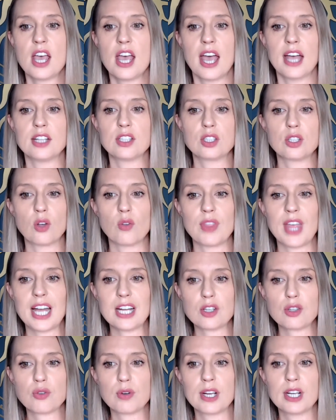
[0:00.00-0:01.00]
And so that
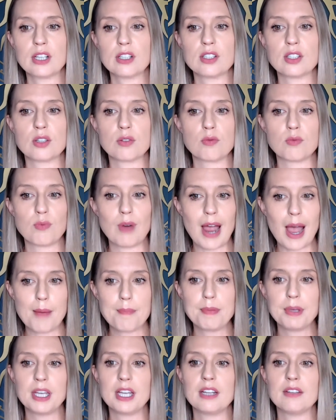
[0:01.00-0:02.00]
triggers a
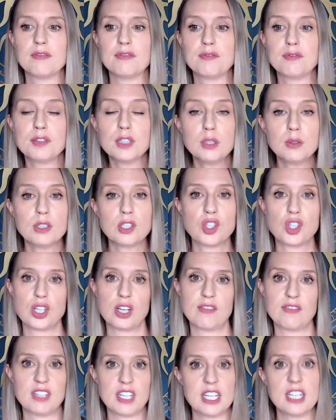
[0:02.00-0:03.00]
rapid fluid
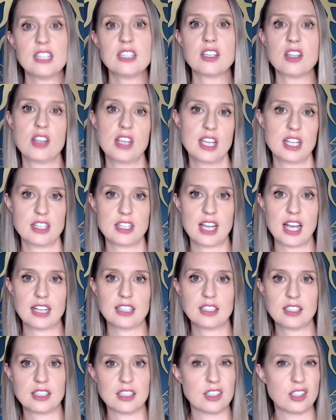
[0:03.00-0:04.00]
shift into the
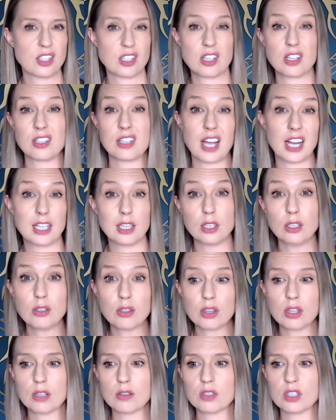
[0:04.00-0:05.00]
intestines to dilute
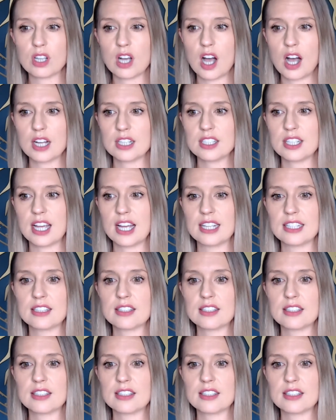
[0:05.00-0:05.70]
those contents.